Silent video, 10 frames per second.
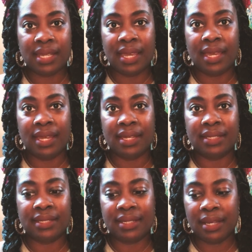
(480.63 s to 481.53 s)

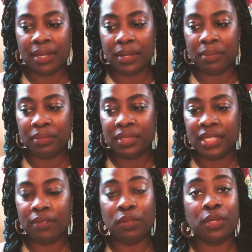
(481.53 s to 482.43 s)
and
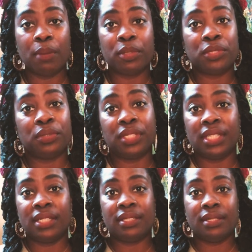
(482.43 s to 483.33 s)
give you an
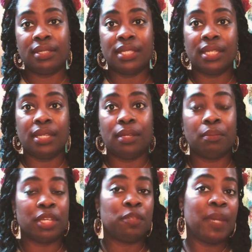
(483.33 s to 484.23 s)
opportunity to see
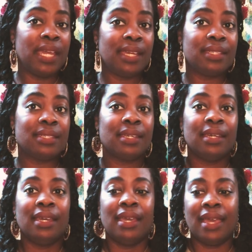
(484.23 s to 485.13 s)
my space
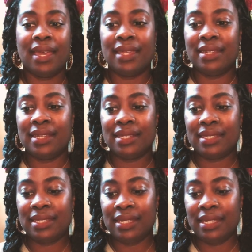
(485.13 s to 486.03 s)
and
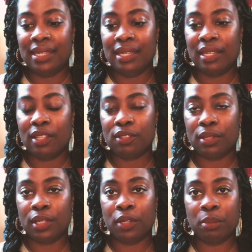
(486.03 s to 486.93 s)
see
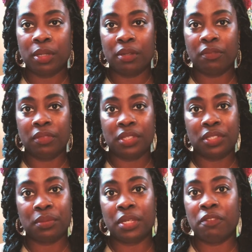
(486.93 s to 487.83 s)
a little bit of the
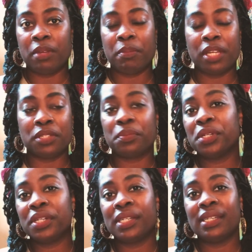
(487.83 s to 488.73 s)
history of my past
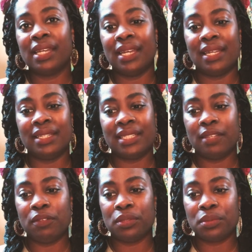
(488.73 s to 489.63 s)
work, and
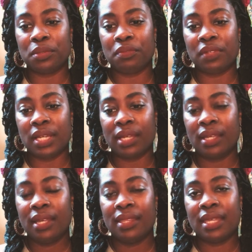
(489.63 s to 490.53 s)
give you sort of like
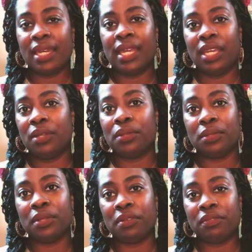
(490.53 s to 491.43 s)
that
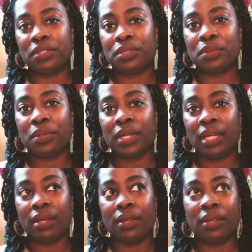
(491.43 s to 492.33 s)
angle of a
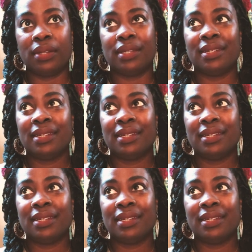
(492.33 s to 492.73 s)
story on